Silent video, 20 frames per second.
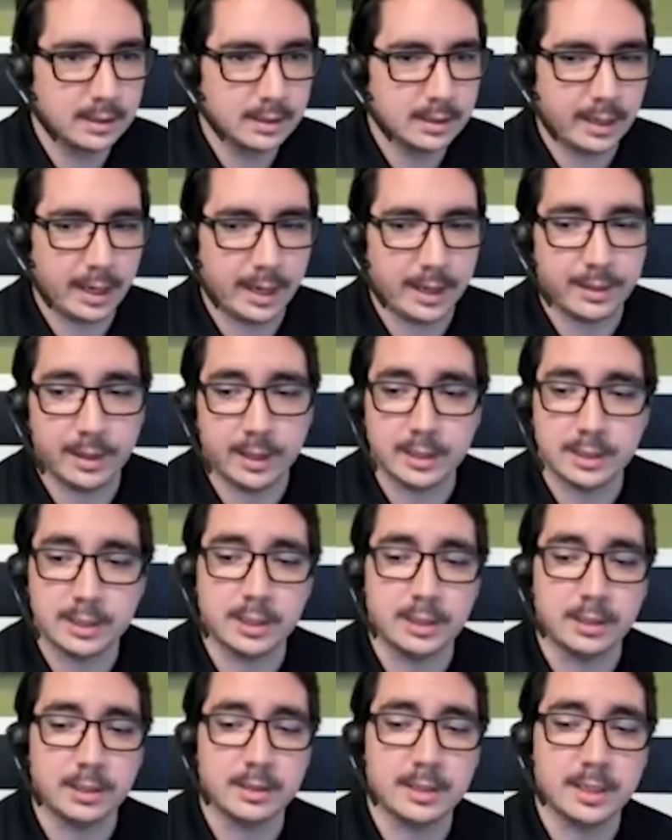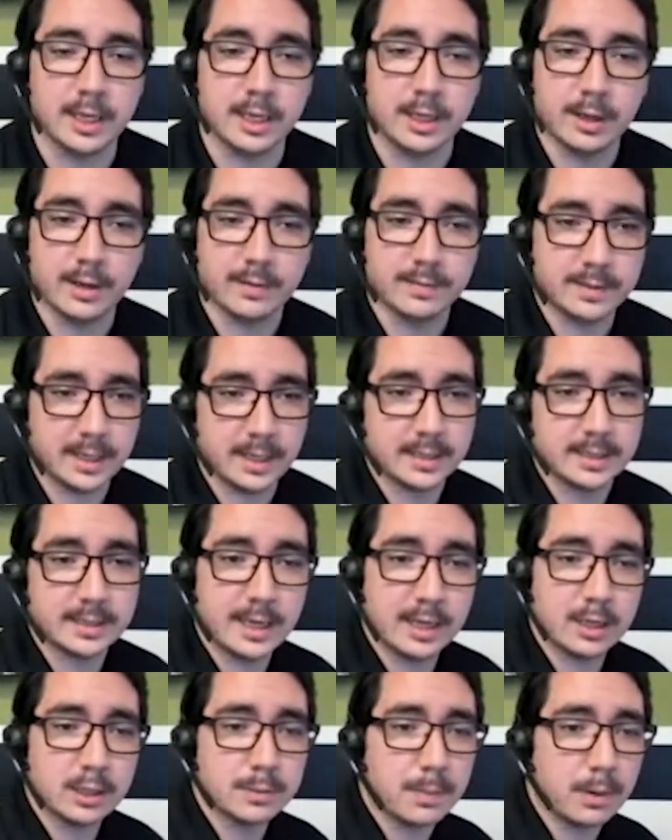And then say you have 10
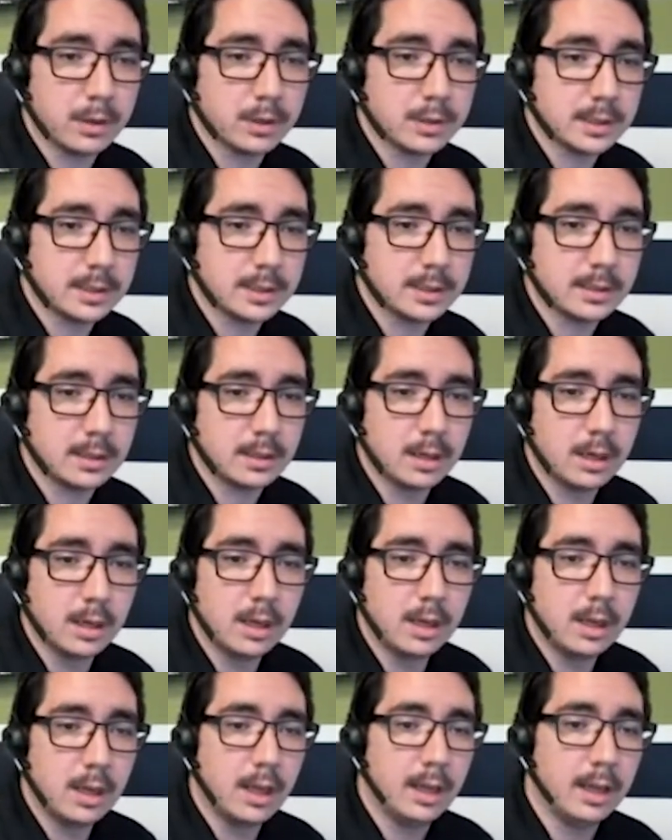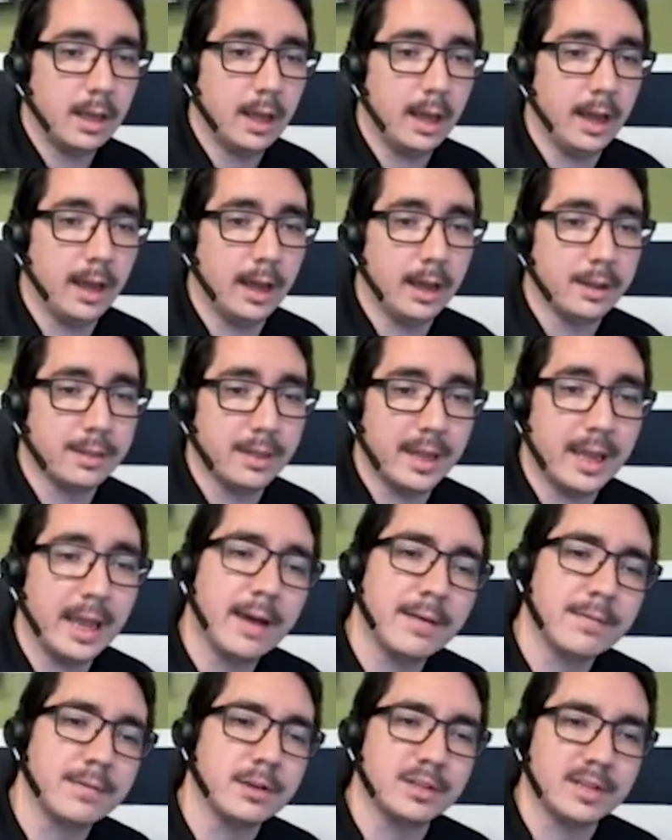salespersons, they
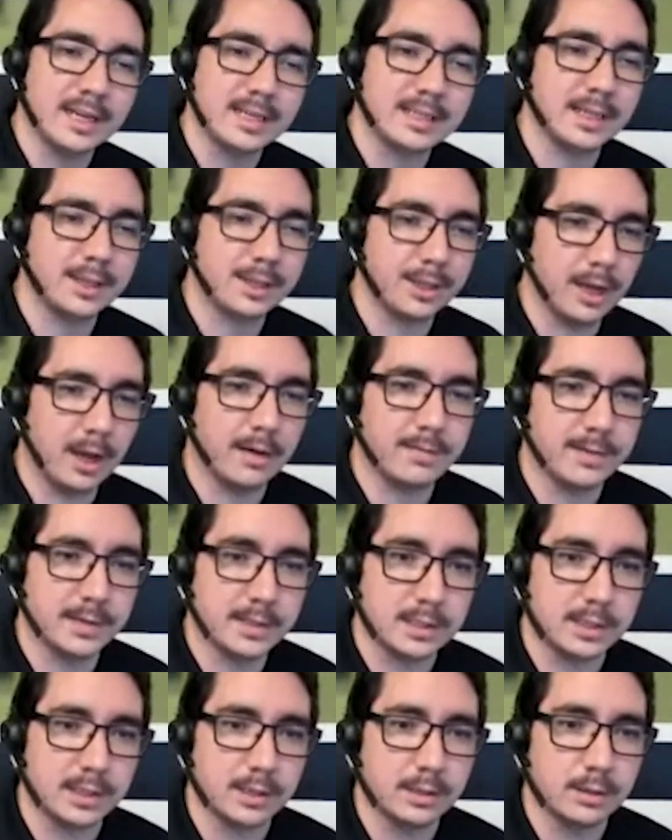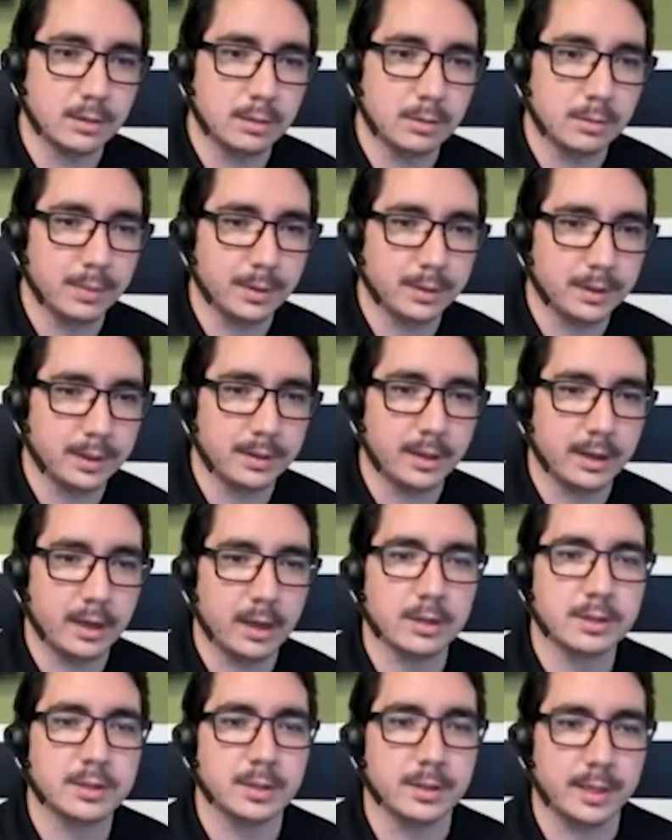have their desk at the office too, but then they
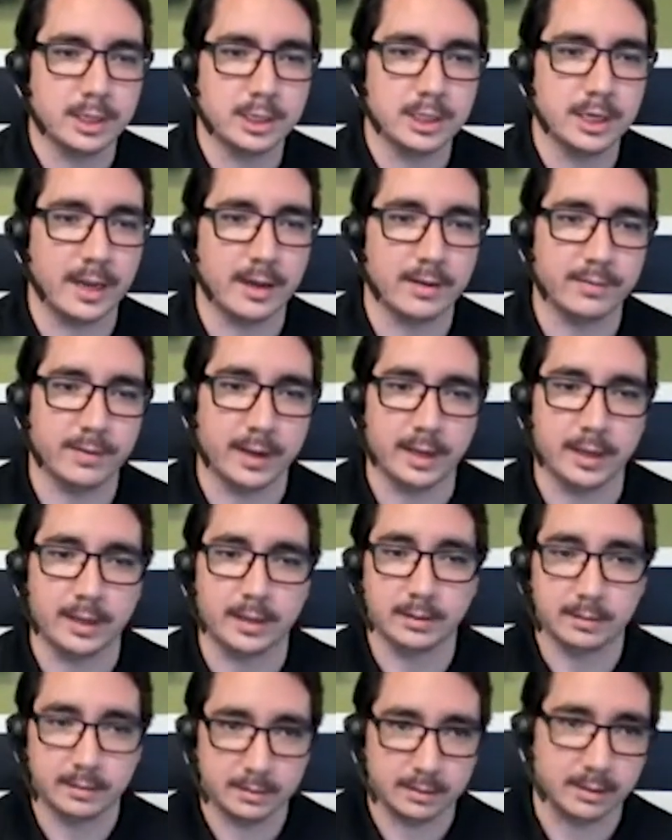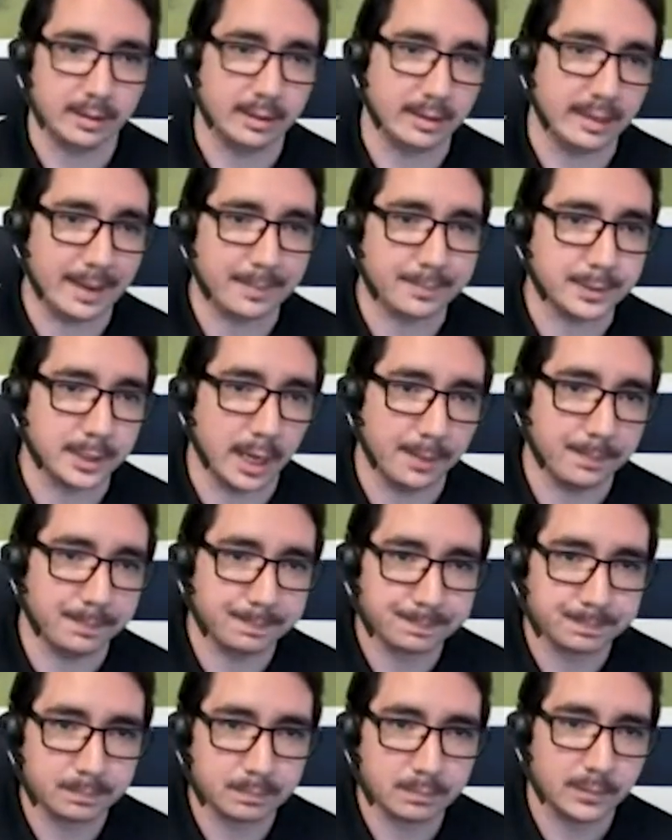also each have a laptop
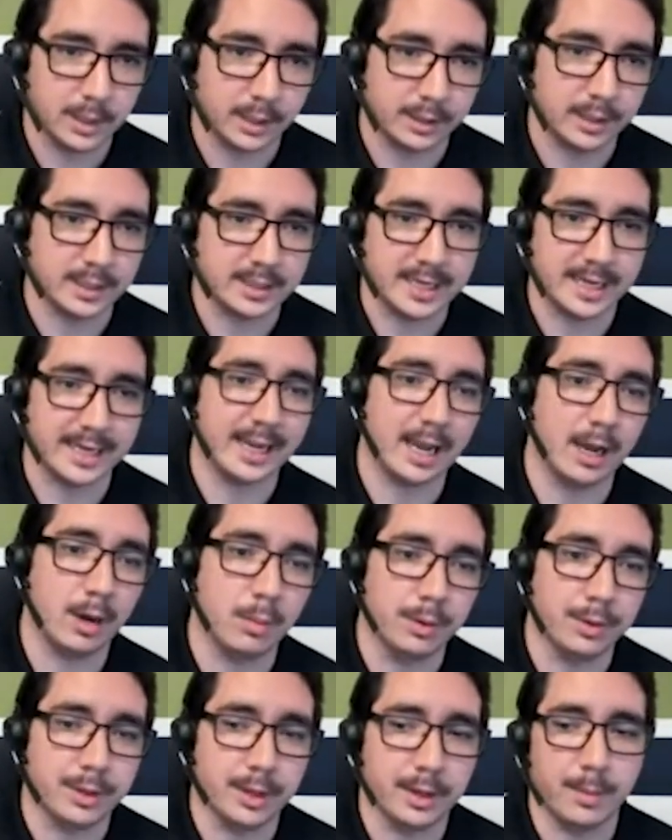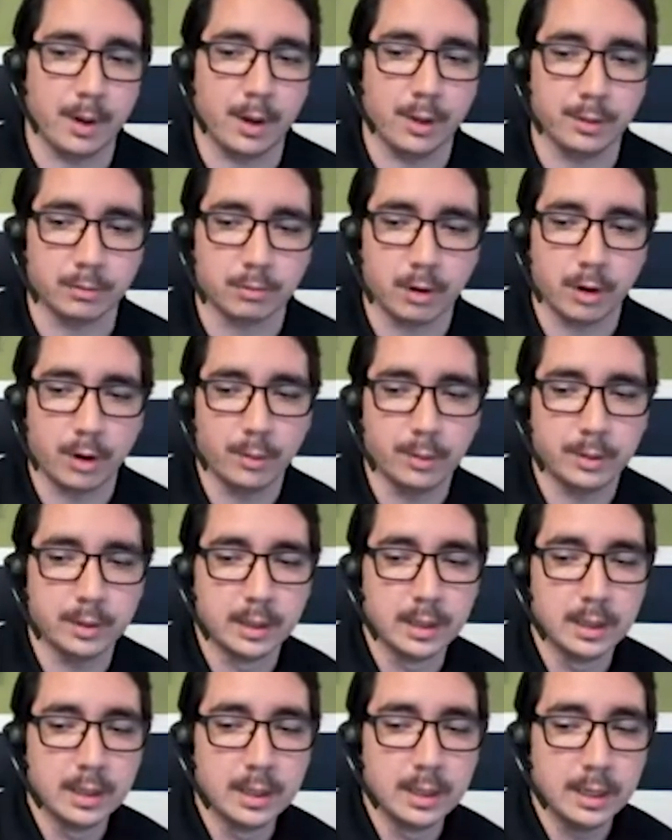that they take out with them on the road.
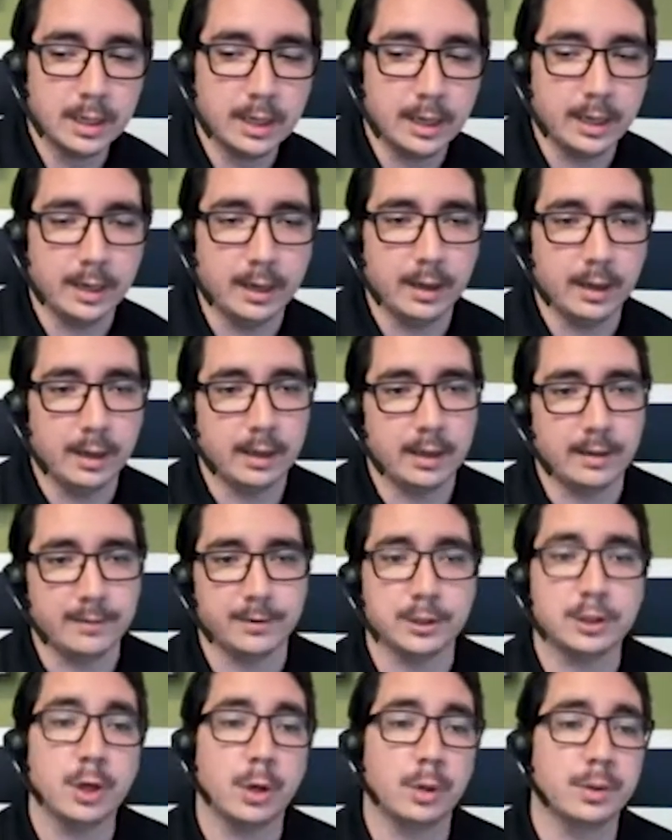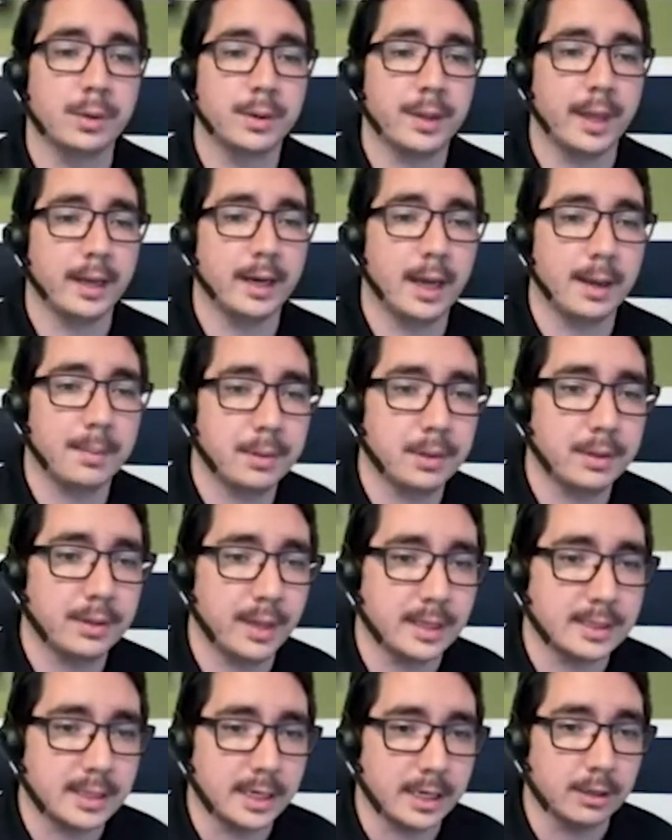If you total that up,
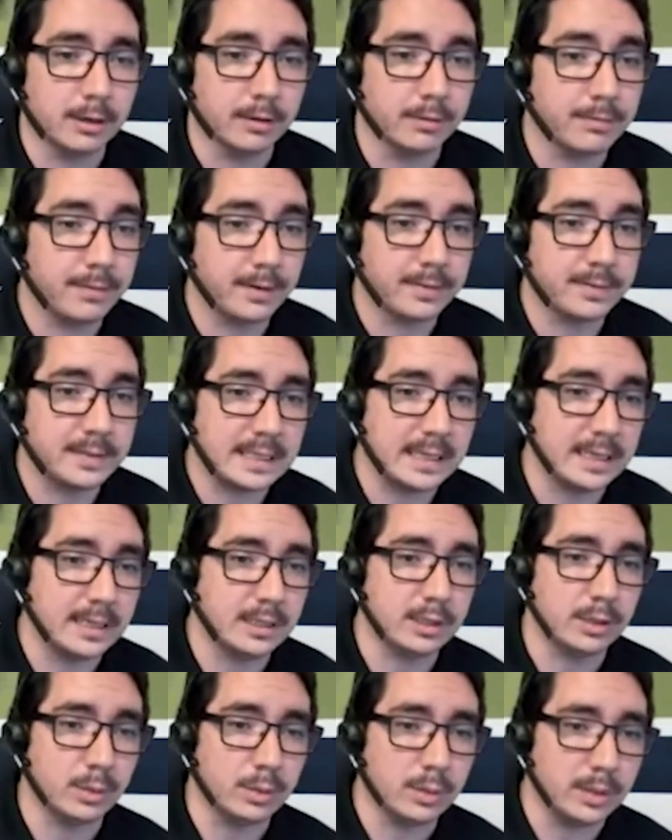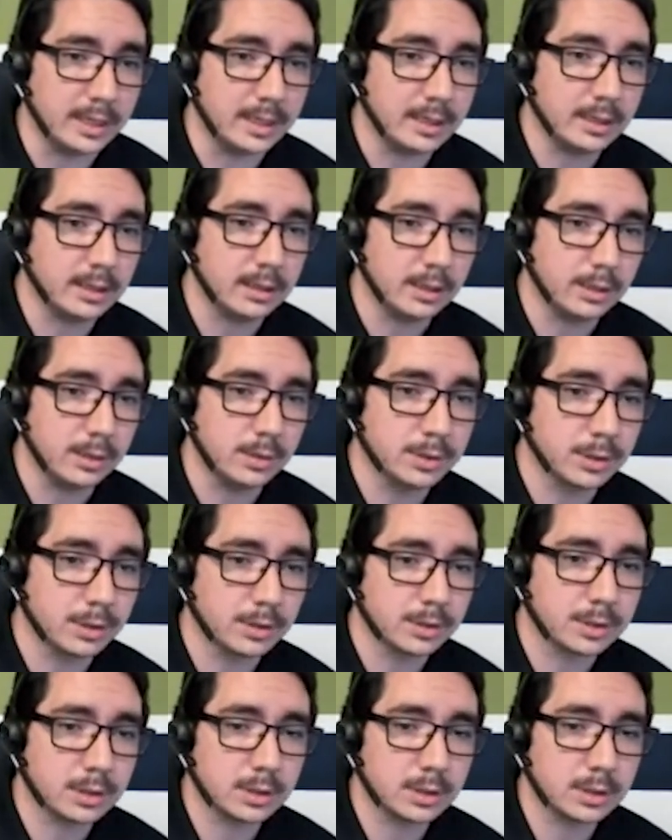that's either 15 unique users